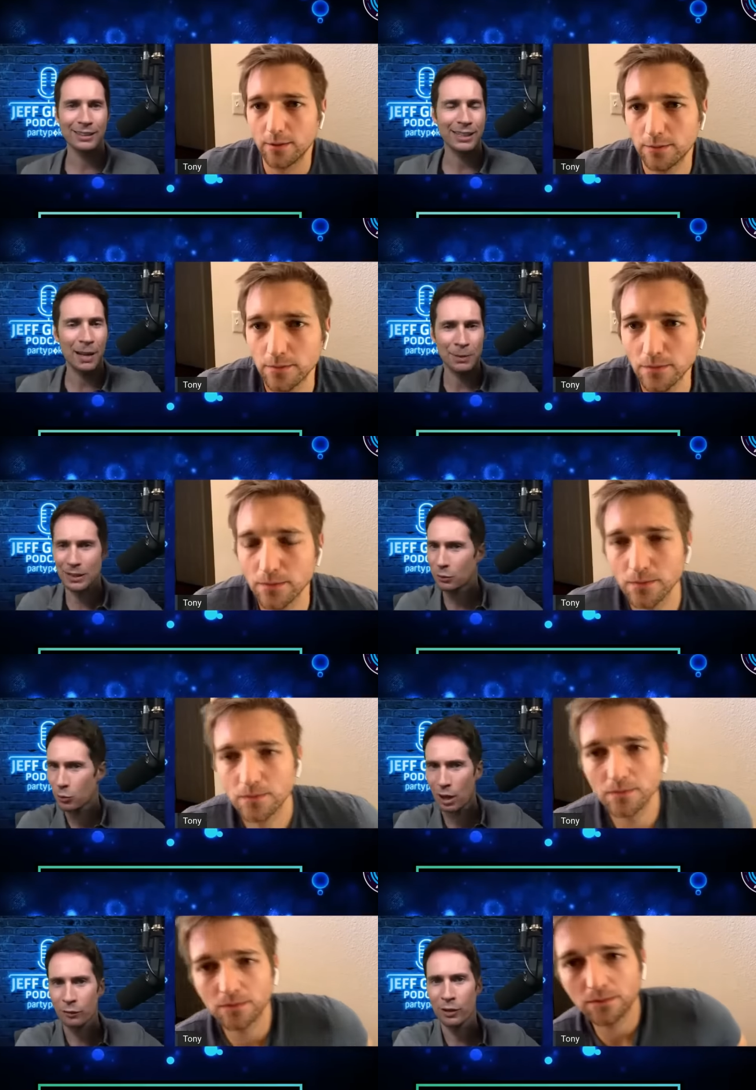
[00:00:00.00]
Speaker 1: the same? Is it
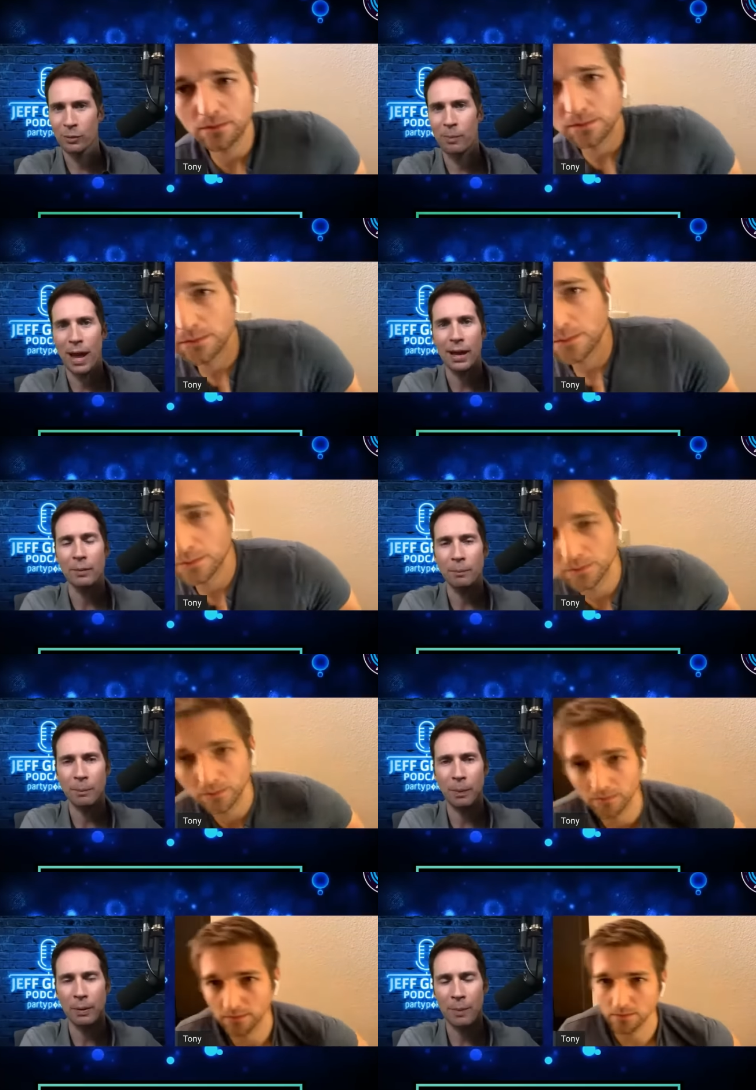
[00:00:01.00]
irrelevant to the buy
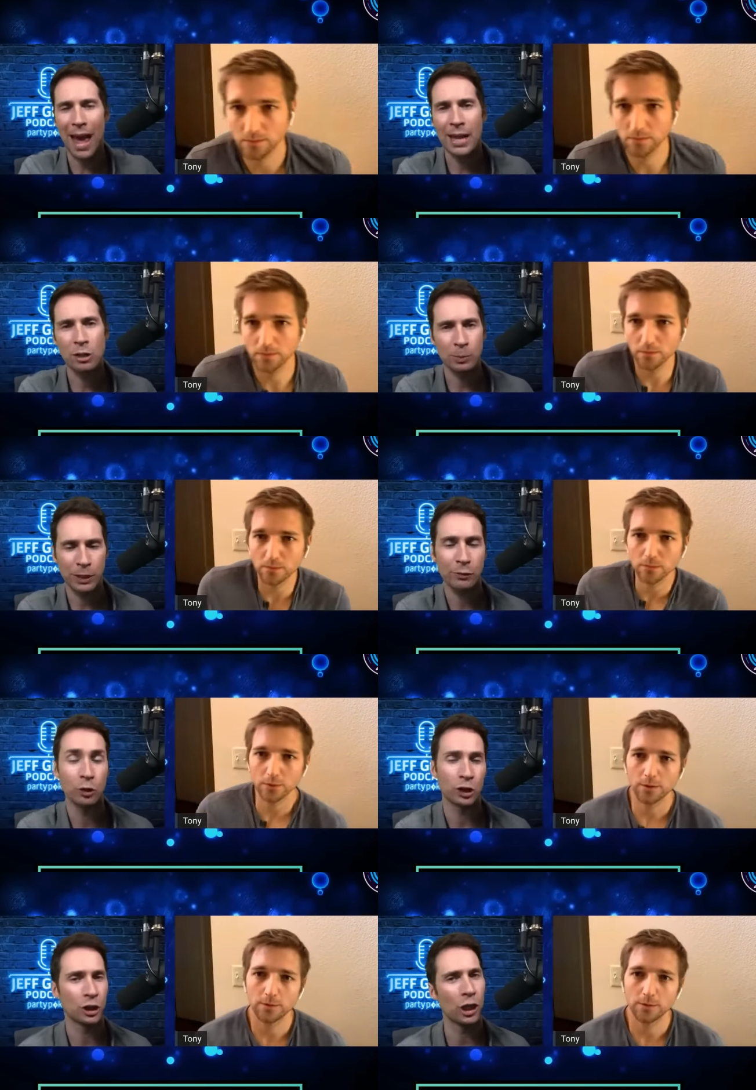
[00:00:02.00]
buy-in? Do you believe you
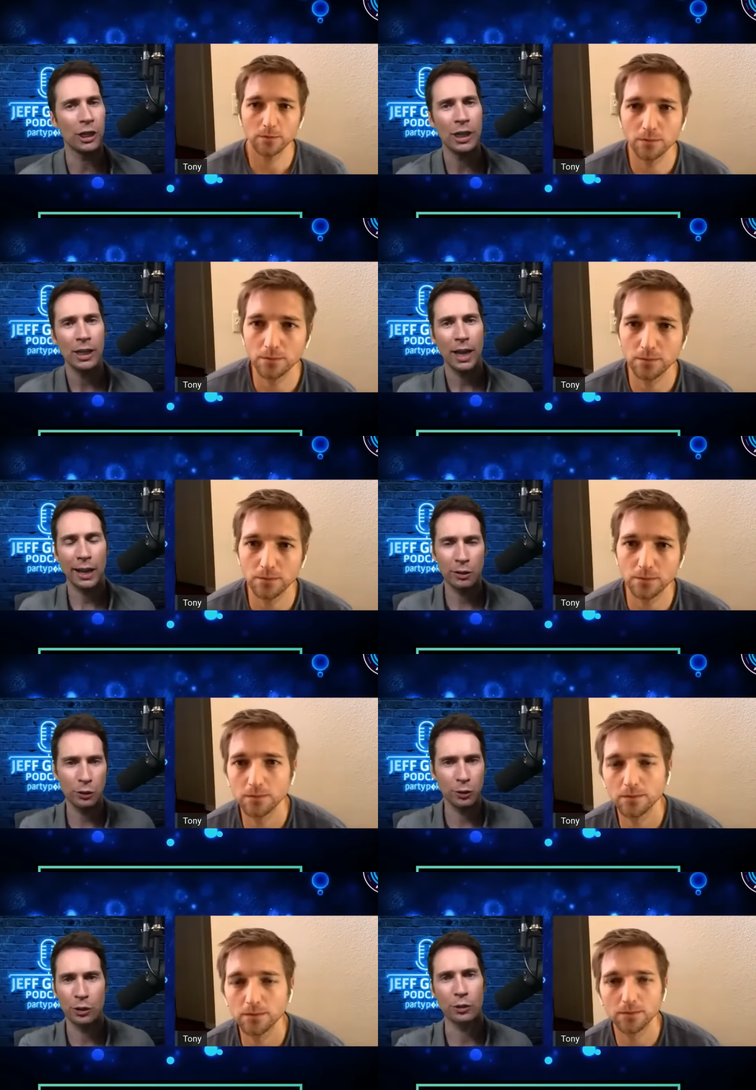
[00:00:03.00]
should? And do
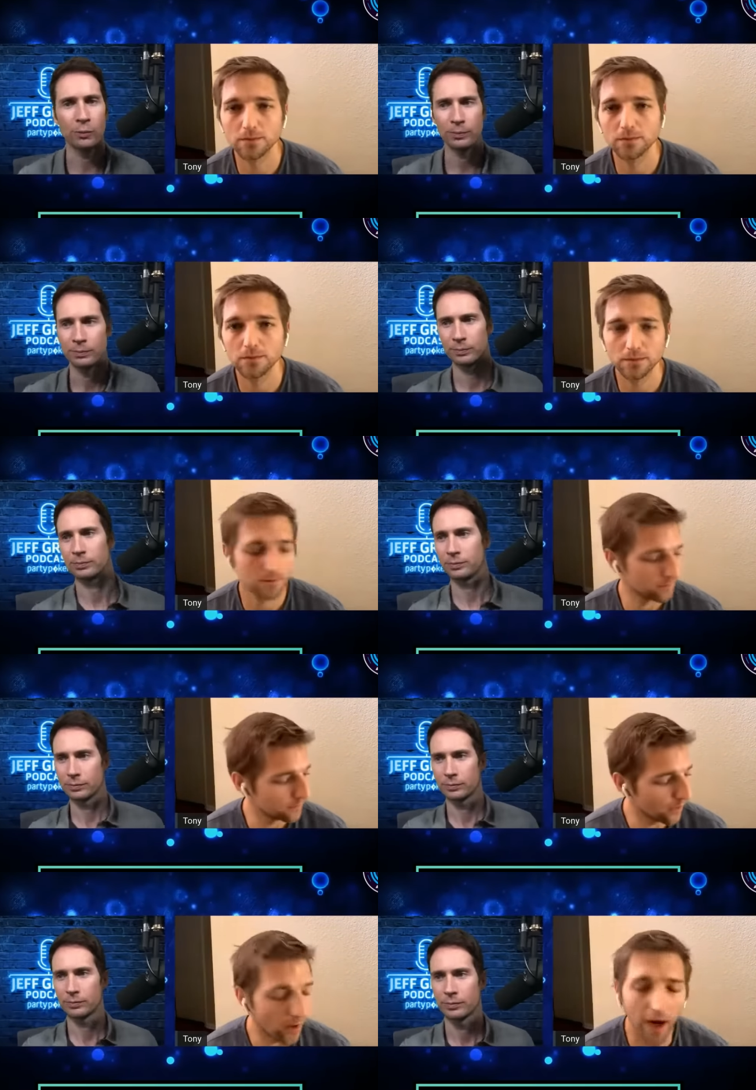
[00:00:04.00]
you?
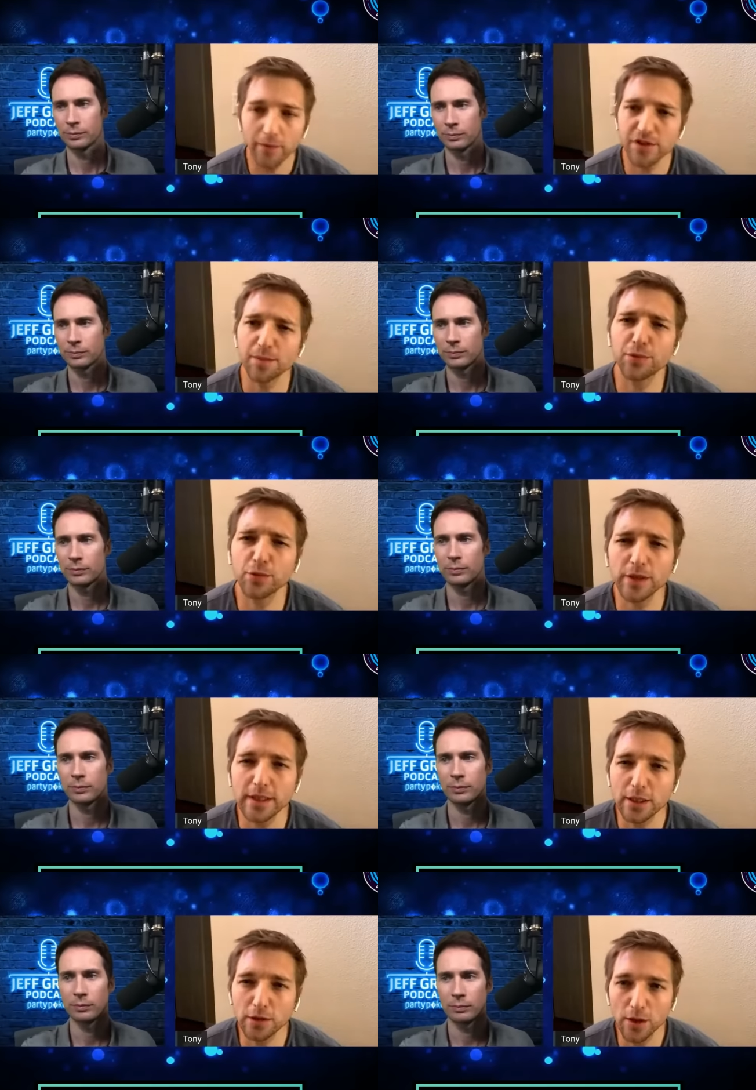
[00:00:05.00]
I
Speaker 2: would say
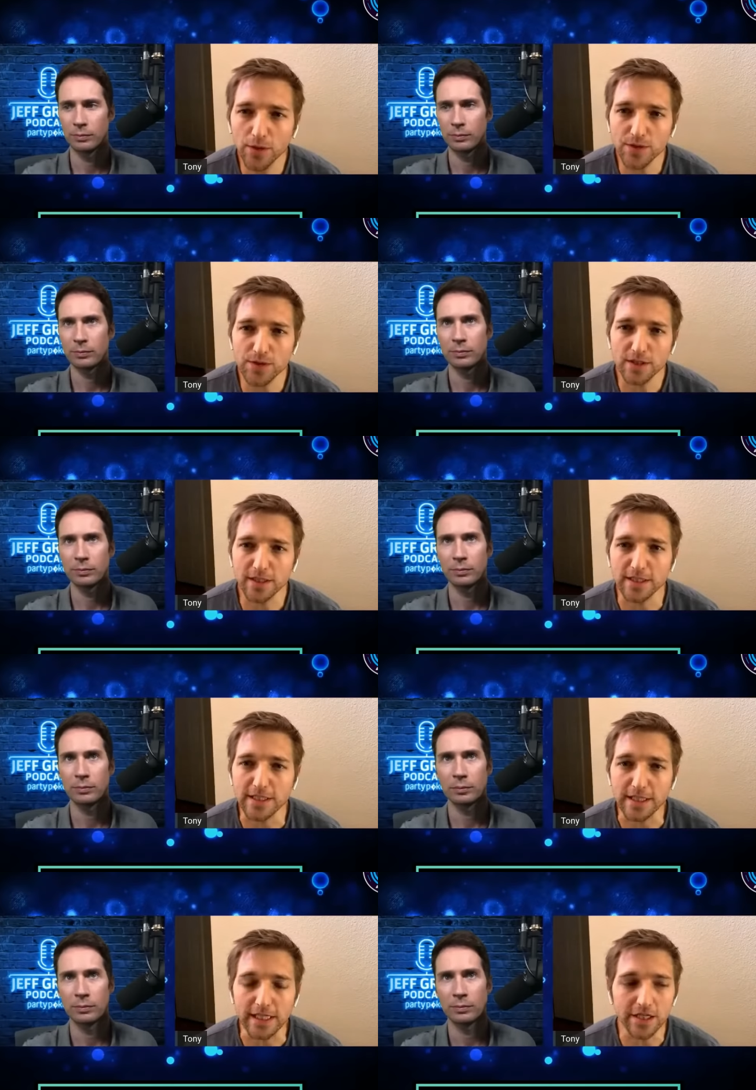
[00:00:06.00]
pretty close.
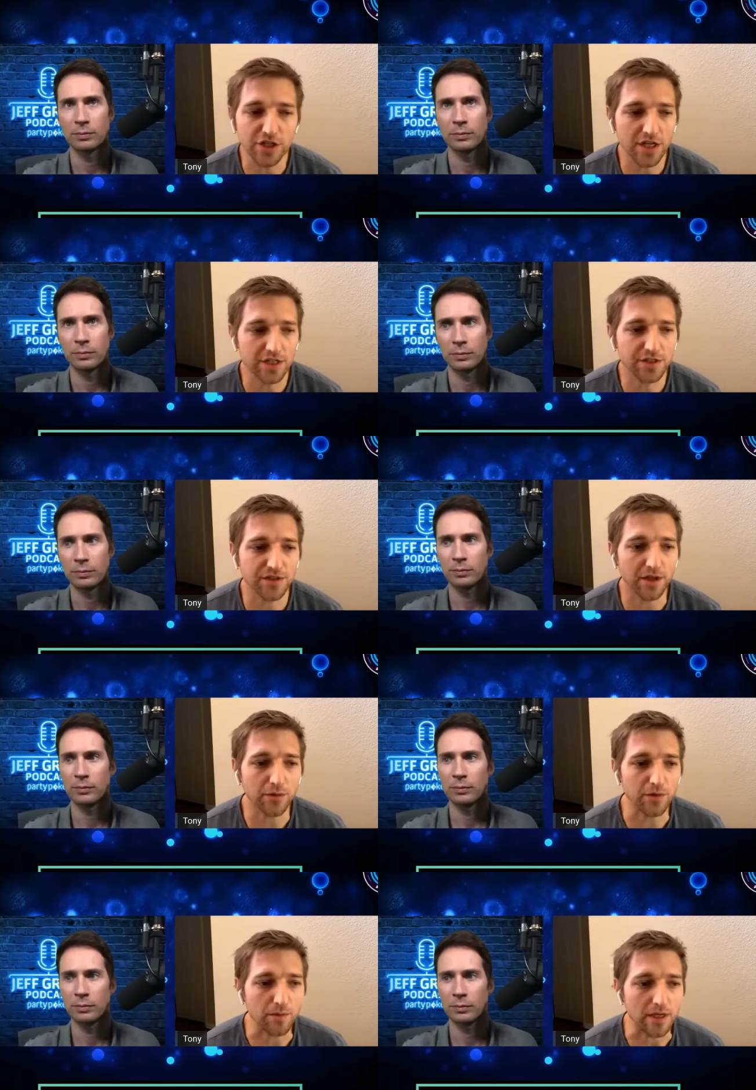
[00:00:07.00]
Any any changes I
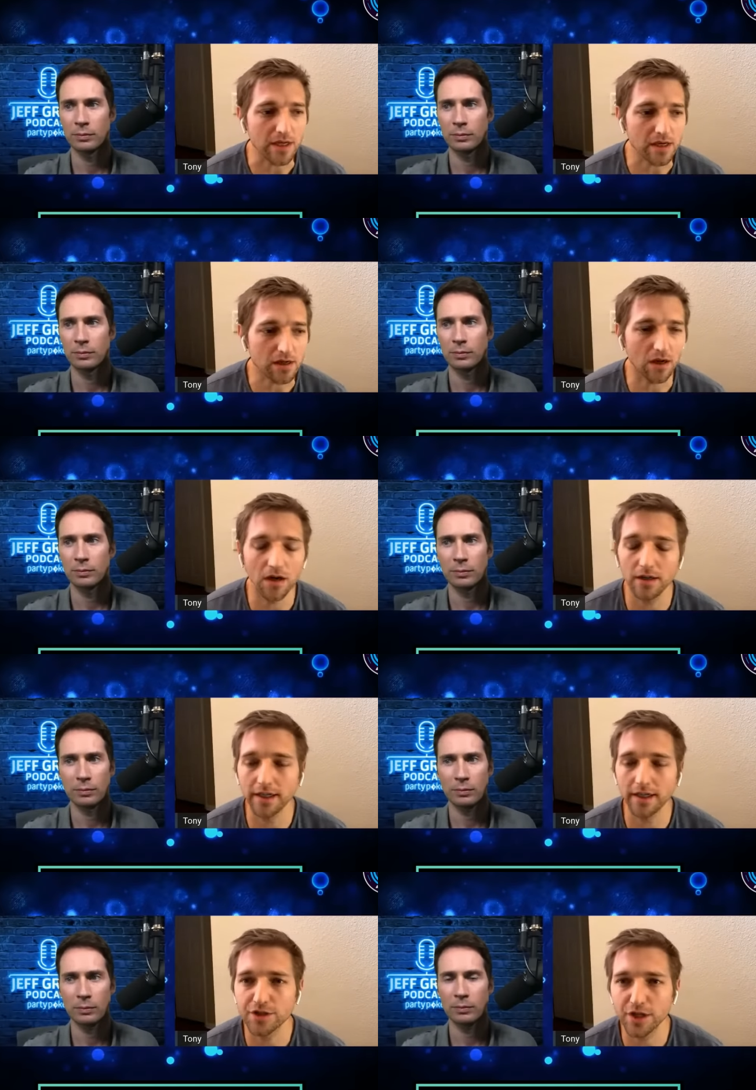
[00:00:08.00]
would make are
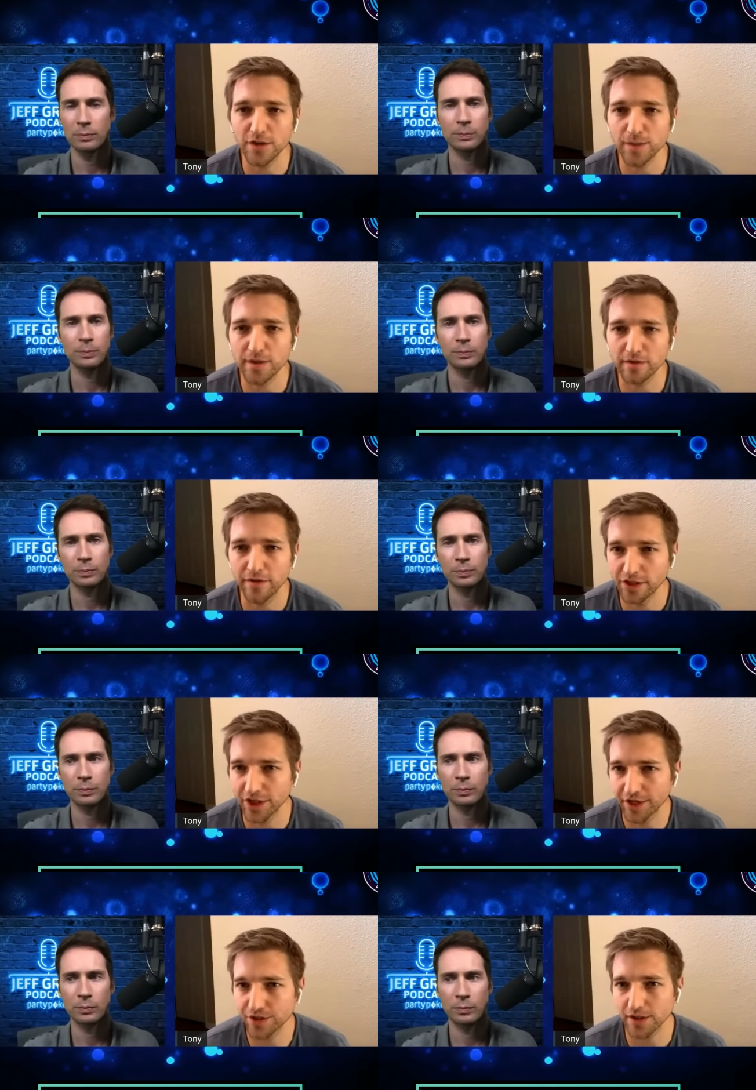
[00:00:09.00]
an adjustment over the
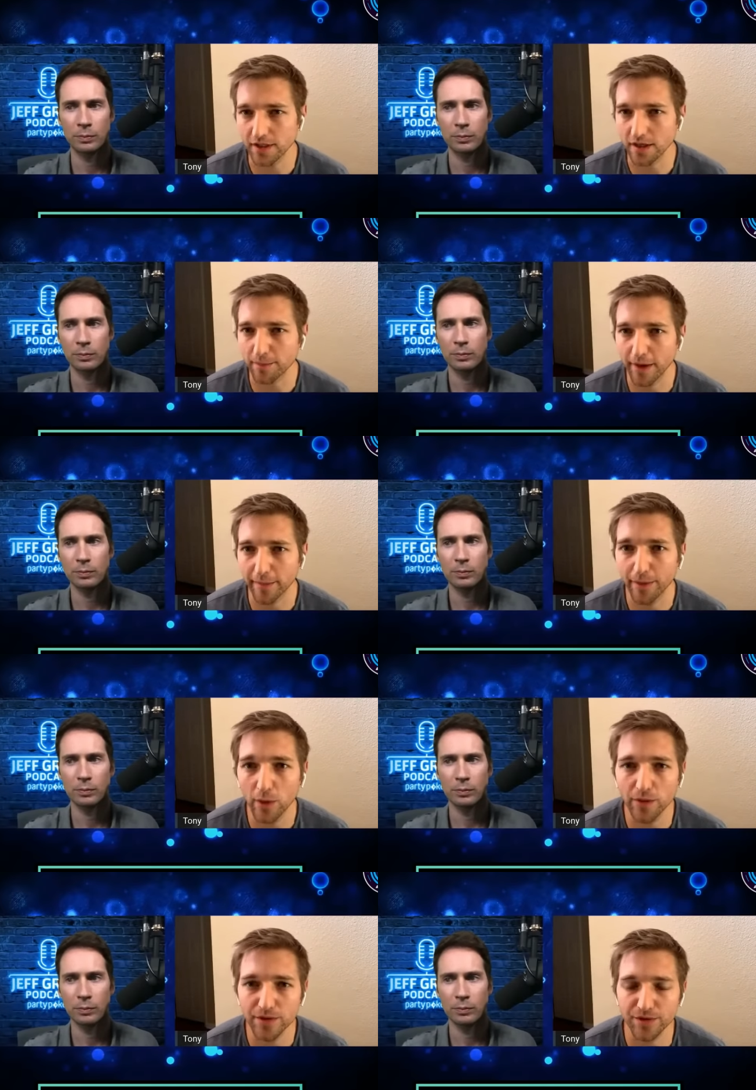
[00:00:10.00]
changes I think my
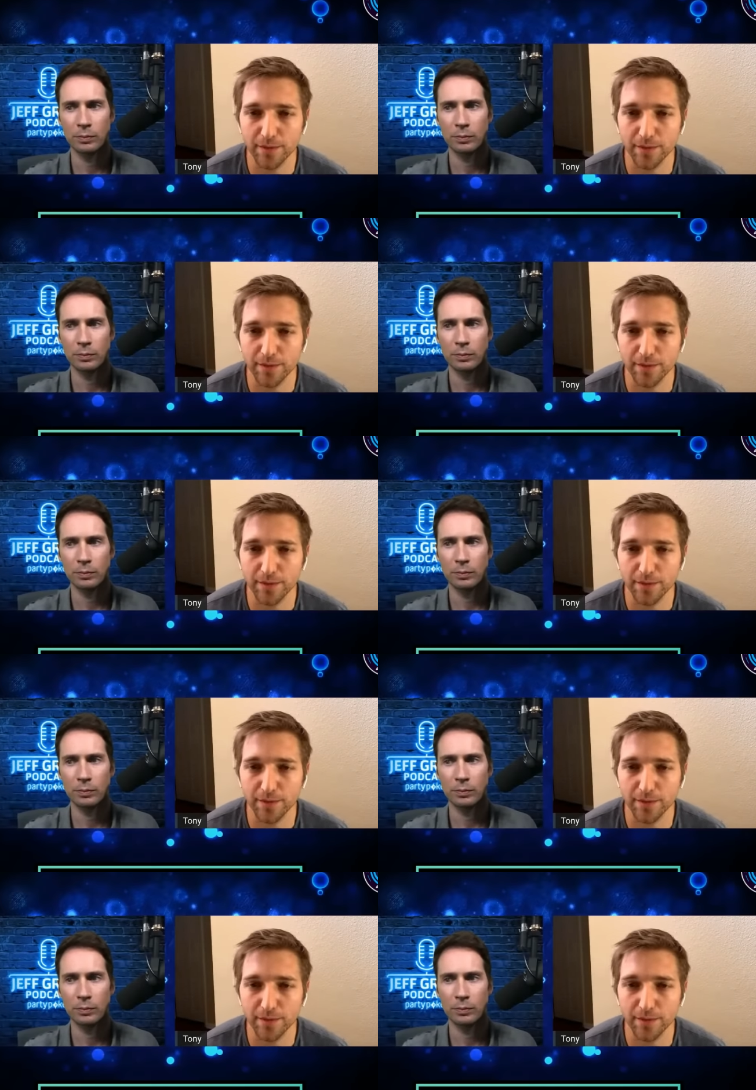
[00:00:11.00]
opponents